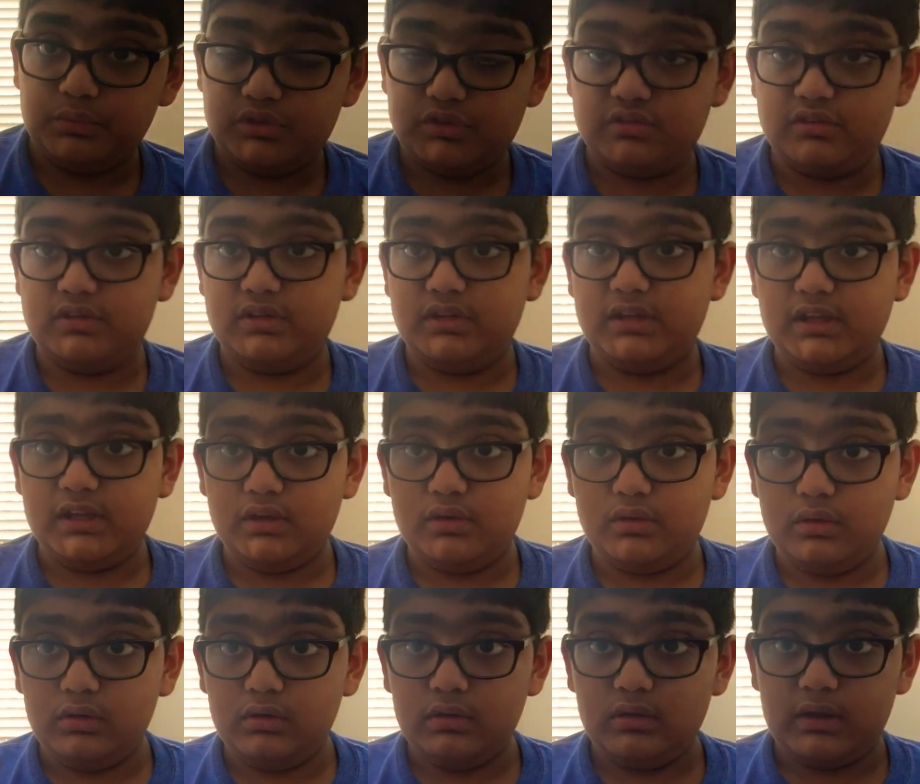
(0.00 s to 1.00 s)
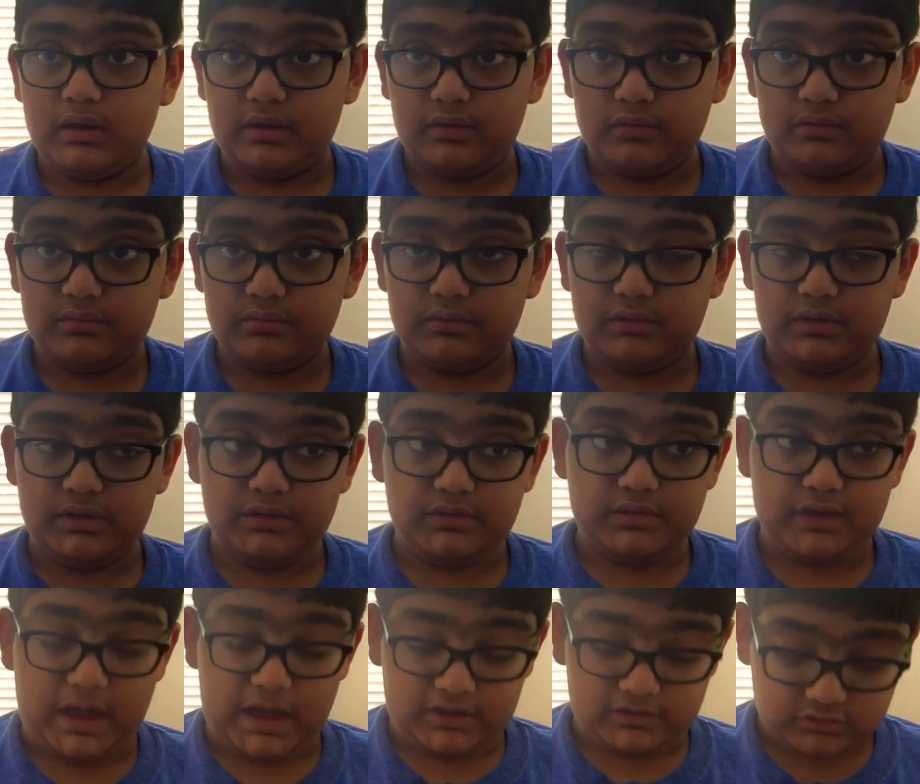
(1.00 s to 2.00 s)
which is an equal
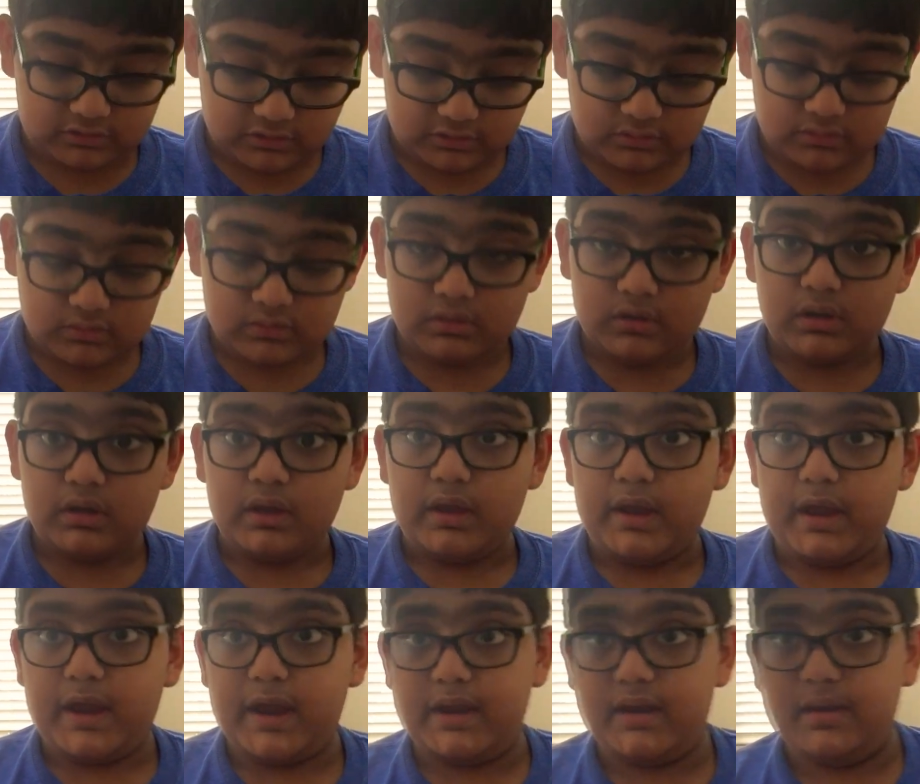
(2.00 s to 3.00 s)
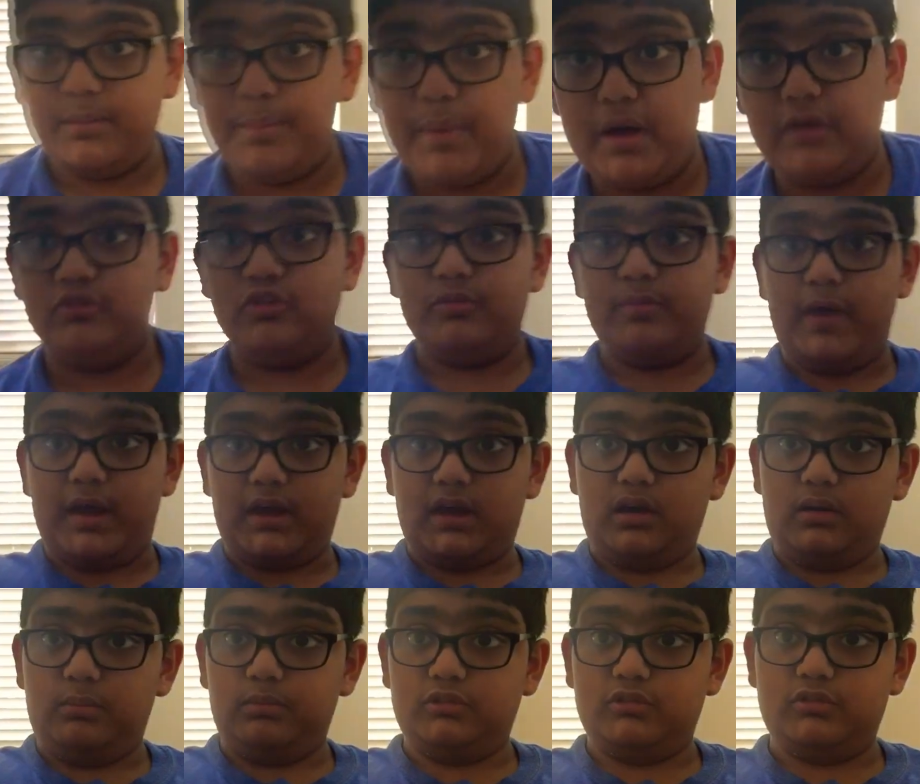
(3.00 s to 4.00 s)
action, and it bounces back
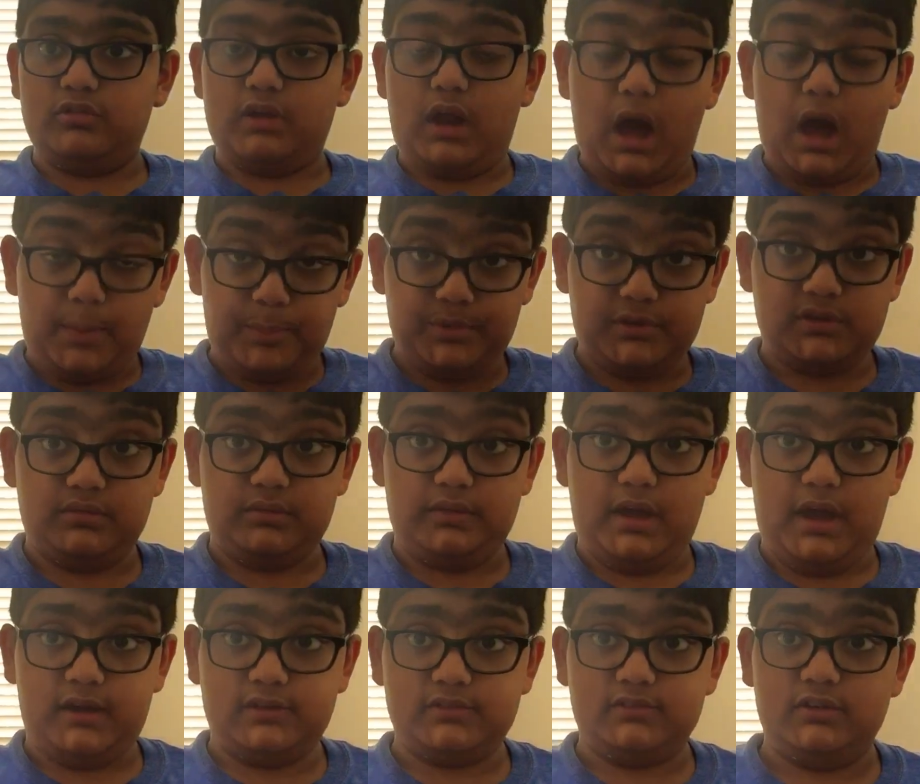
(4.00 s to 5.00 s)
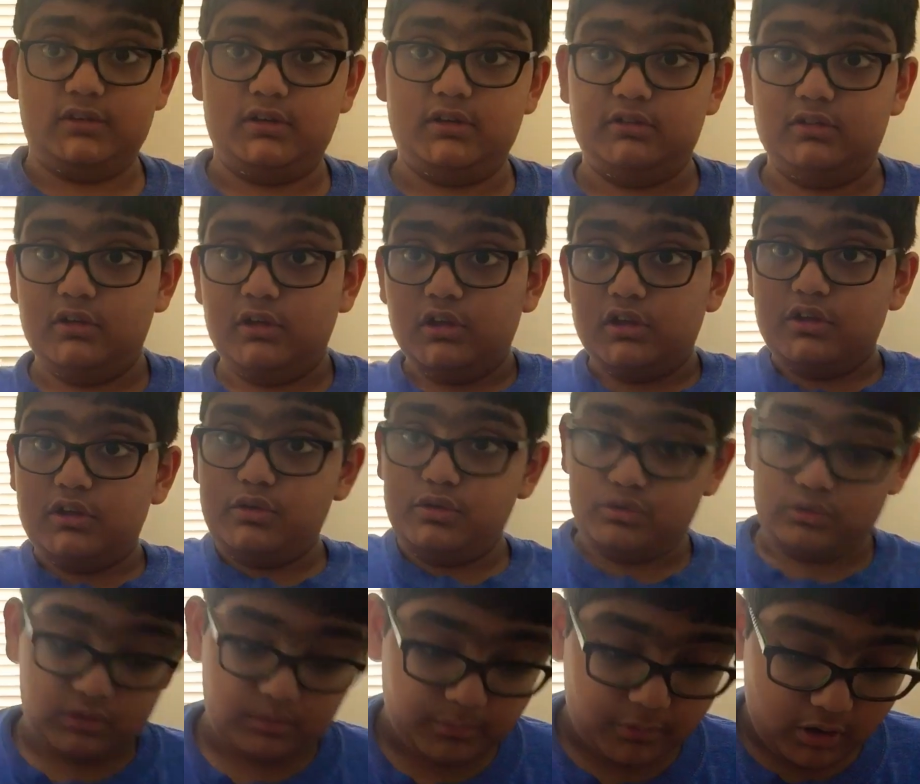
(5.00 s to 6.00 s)
up, which is an opposite reaction, because you
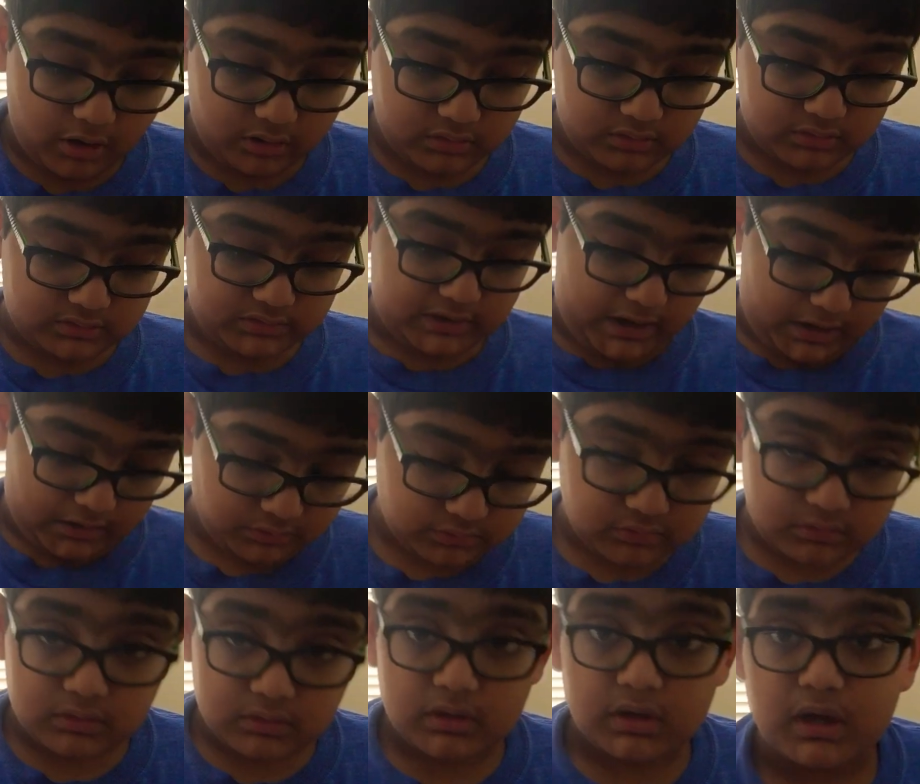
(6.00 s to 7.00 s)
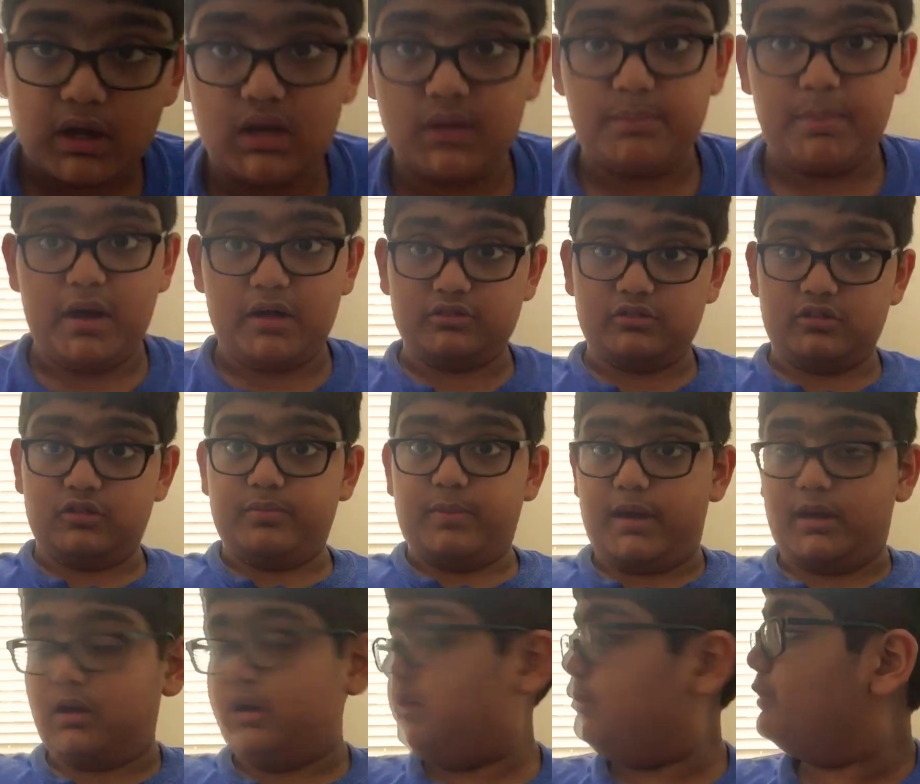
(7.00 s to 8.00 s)
throw the ball down and it bounces
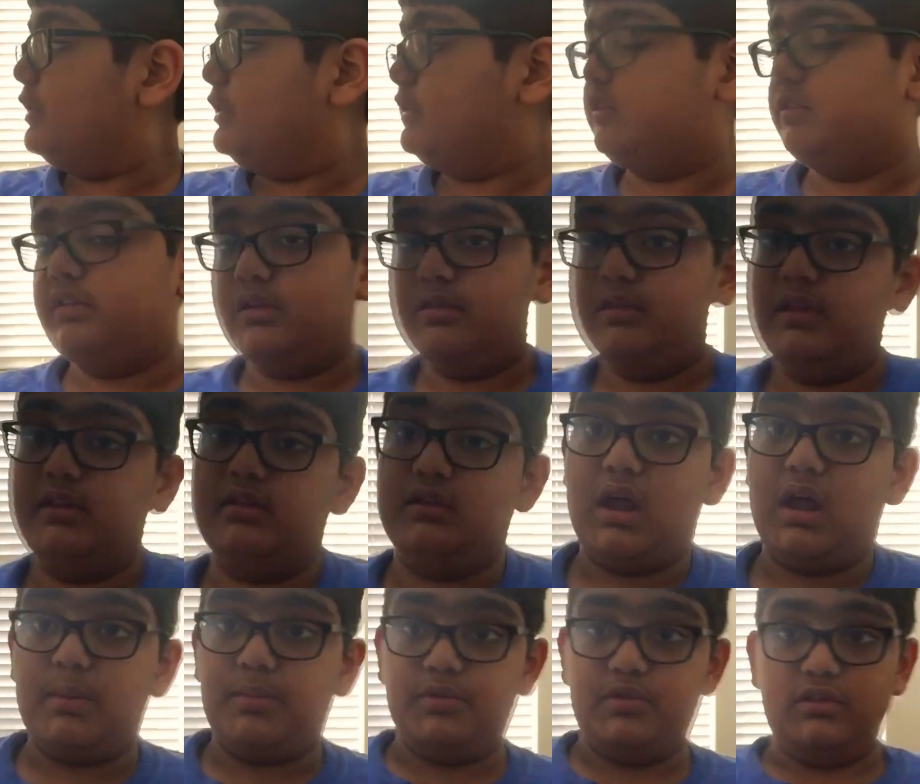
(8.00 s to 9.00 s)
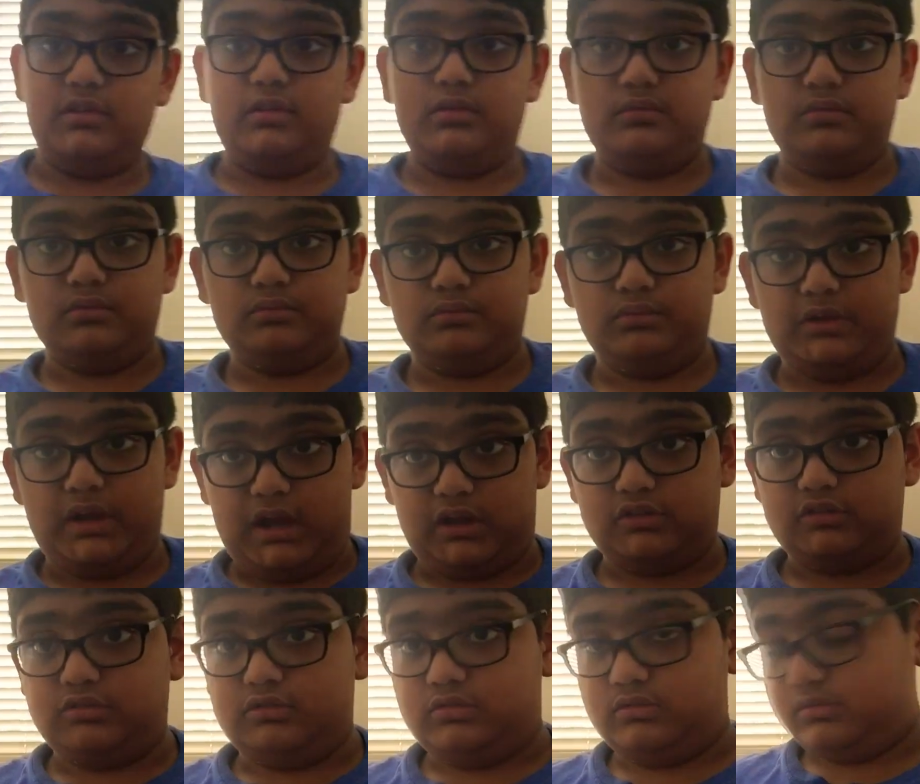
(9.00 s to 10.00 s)
back up. That's an opposite
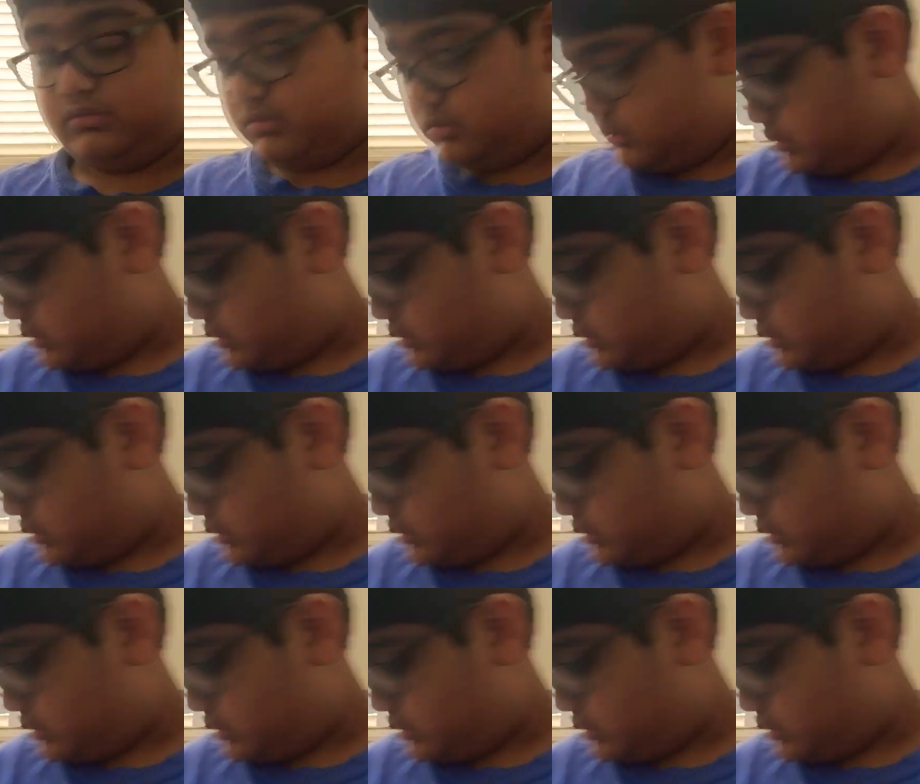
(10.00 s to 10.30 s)
reaction.